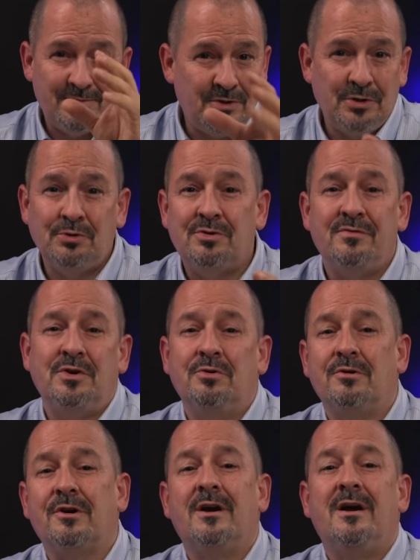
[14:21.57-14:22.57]
you, the
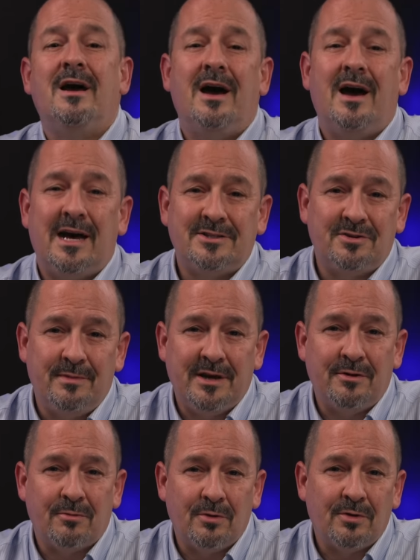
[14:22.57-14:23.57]
viewer, has to make
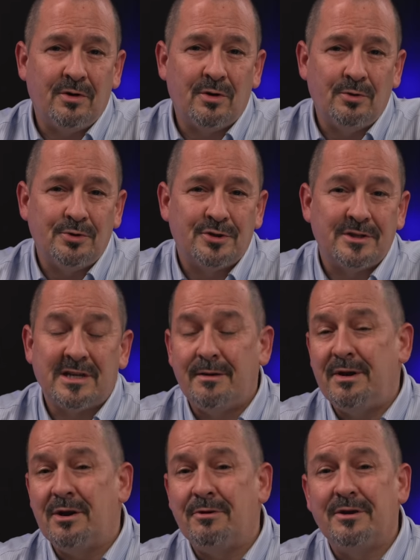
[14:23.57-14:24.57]
your own conclusions. Let
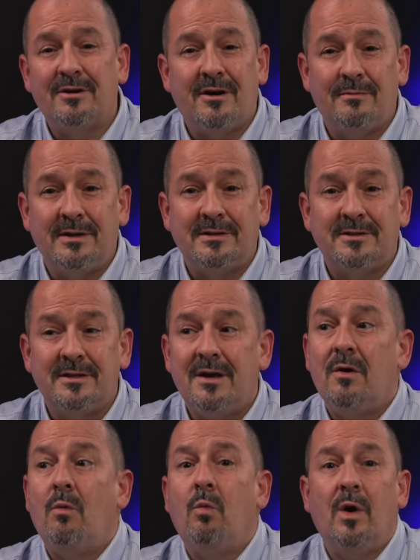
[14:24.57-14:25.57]
me know in the comments
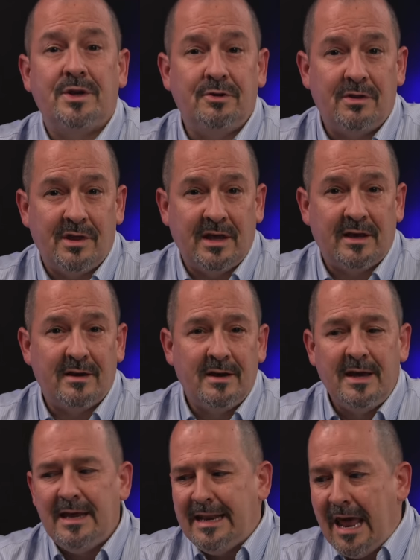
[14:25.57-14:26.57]
what you think.
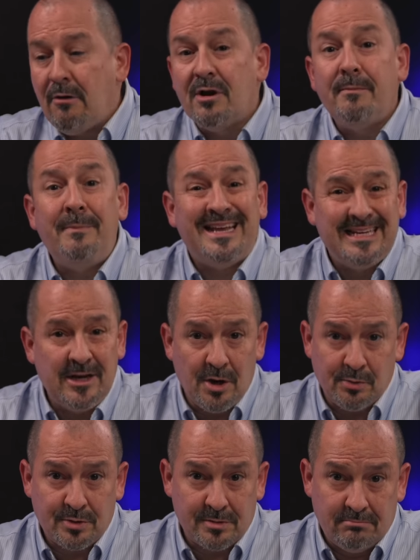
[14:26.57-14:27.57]
Now, on a petty note,